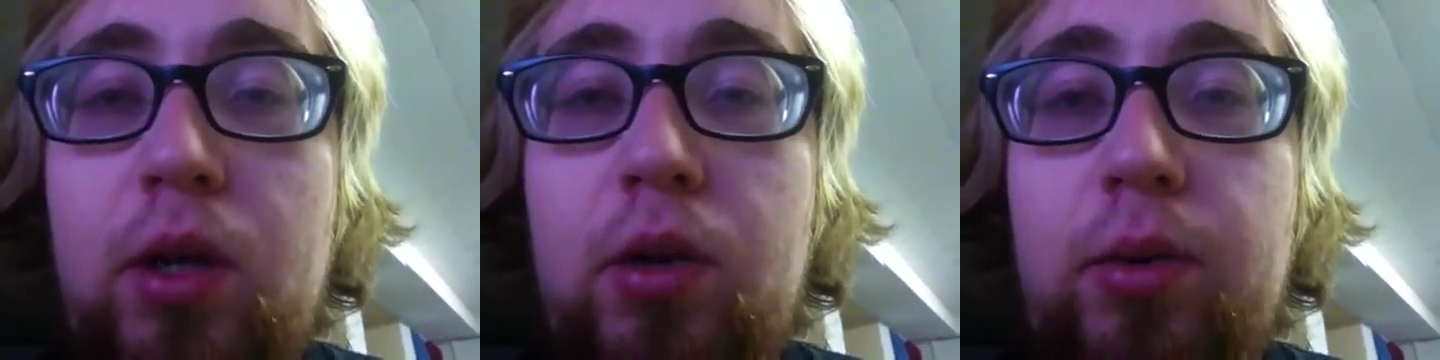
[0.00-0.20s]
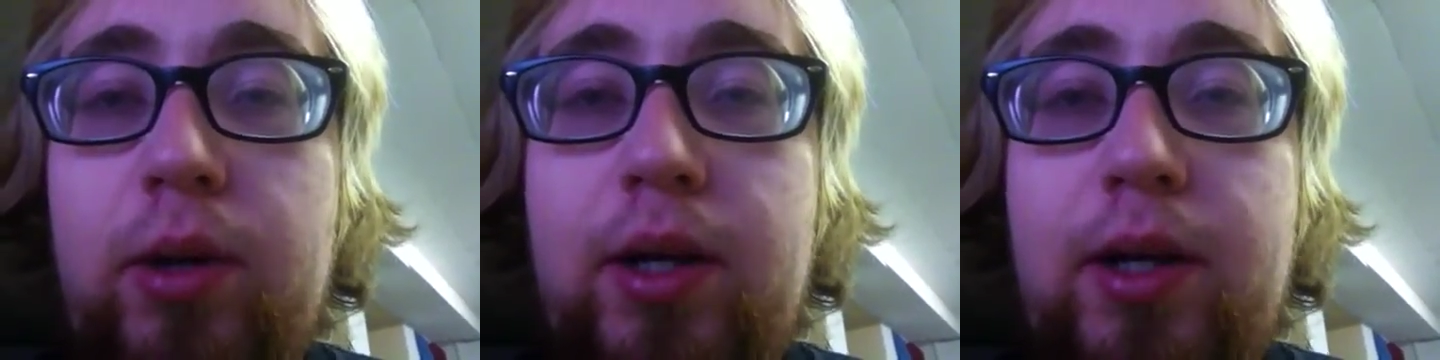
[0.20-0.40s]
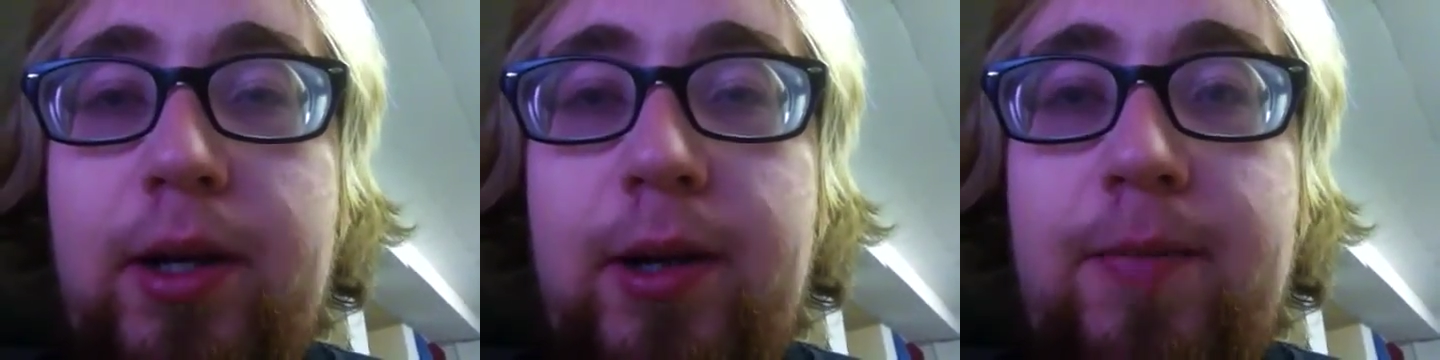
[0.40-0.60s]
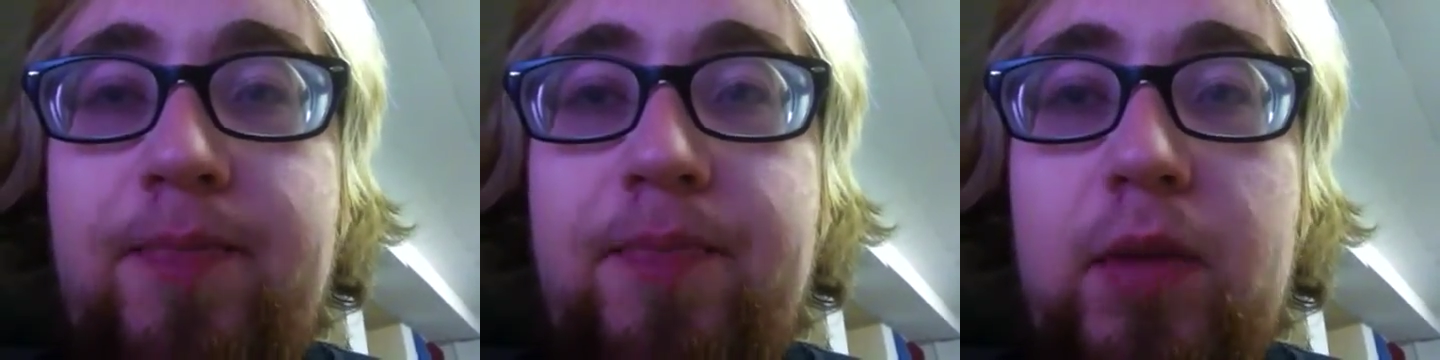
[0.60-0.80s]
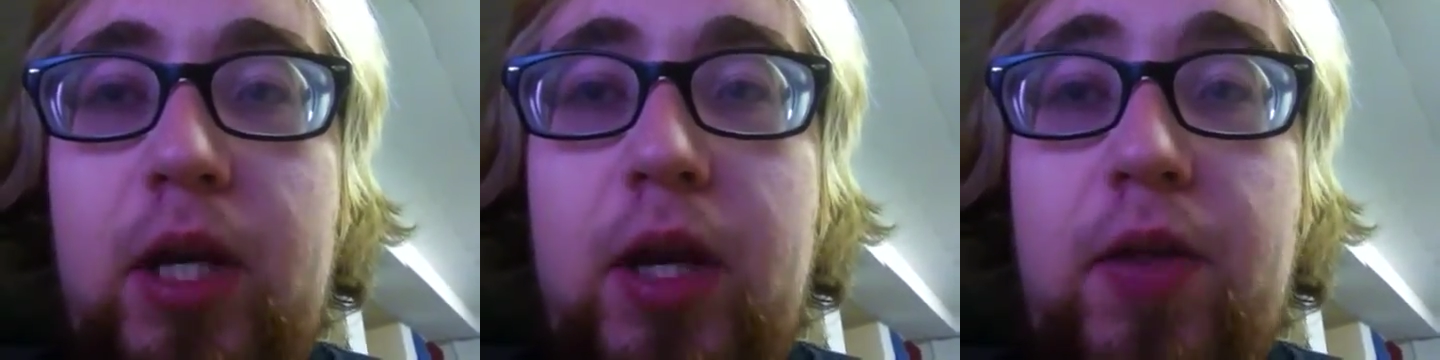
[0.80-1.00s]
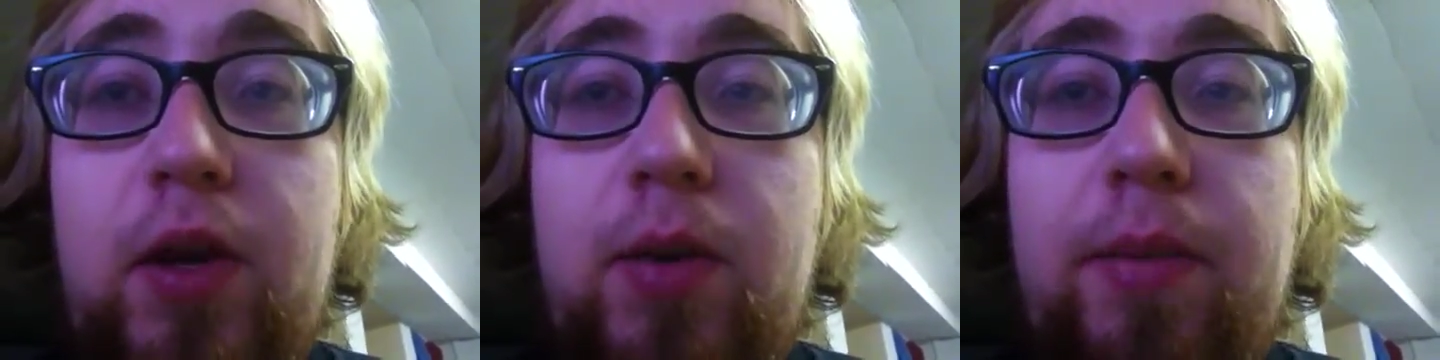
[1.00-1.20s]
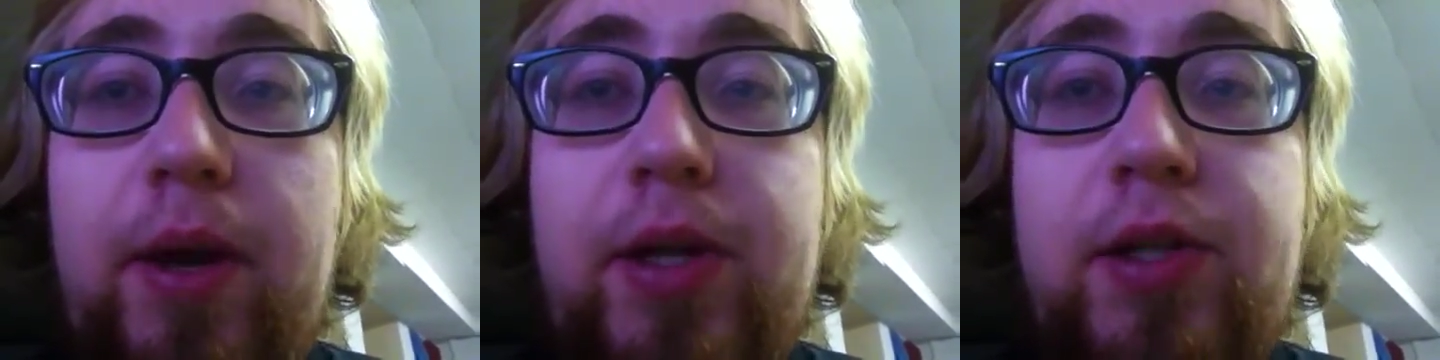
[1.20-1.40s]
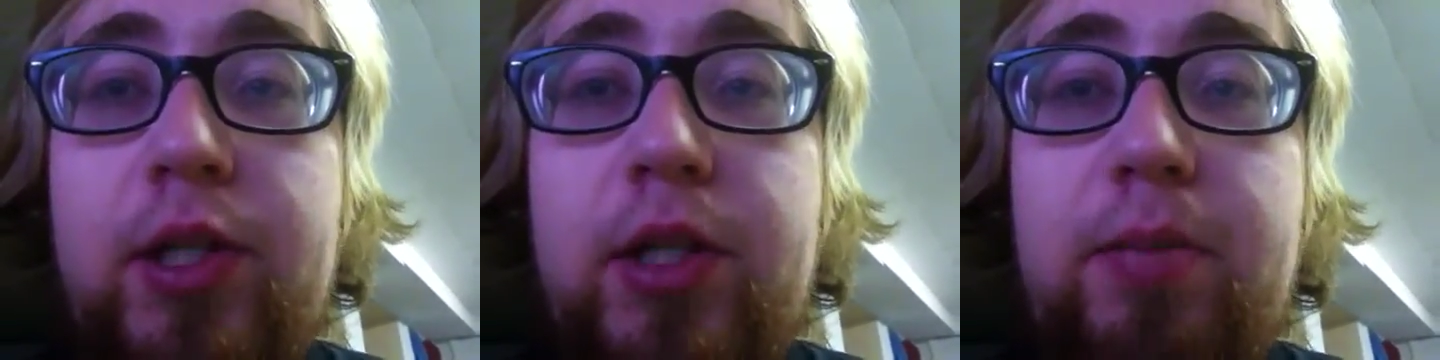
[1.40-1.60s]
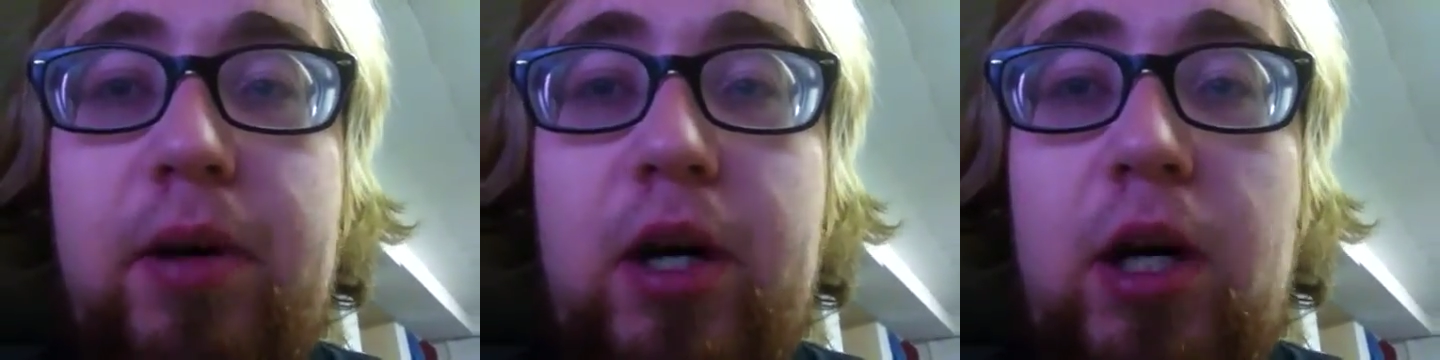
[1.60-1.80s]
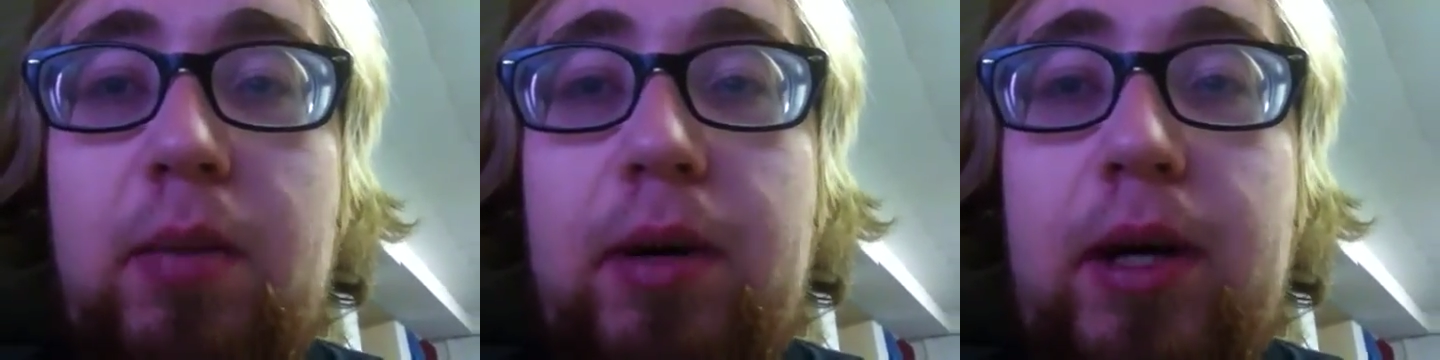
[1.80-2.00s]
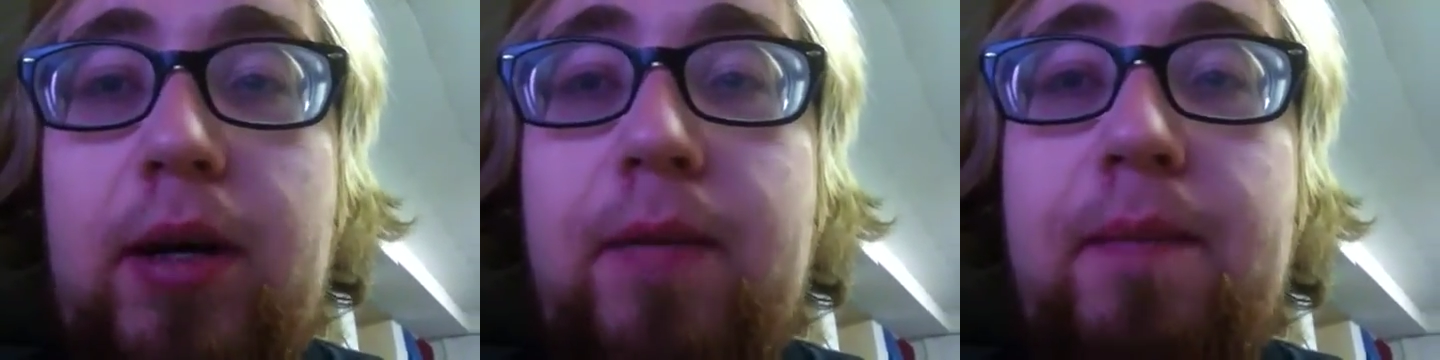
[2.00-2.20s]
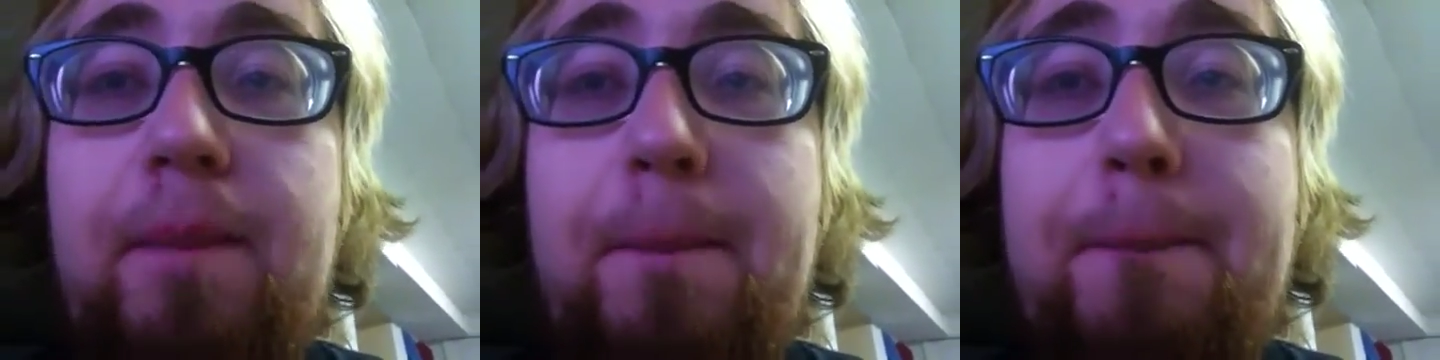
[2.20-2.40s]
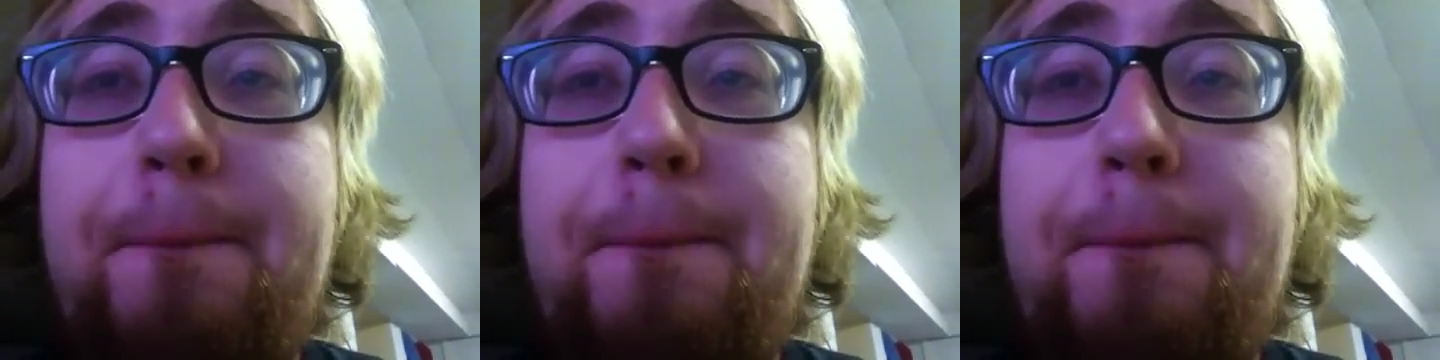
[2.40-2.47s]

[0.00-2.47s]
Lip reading: oh yeah, The Amazing Spider-Man.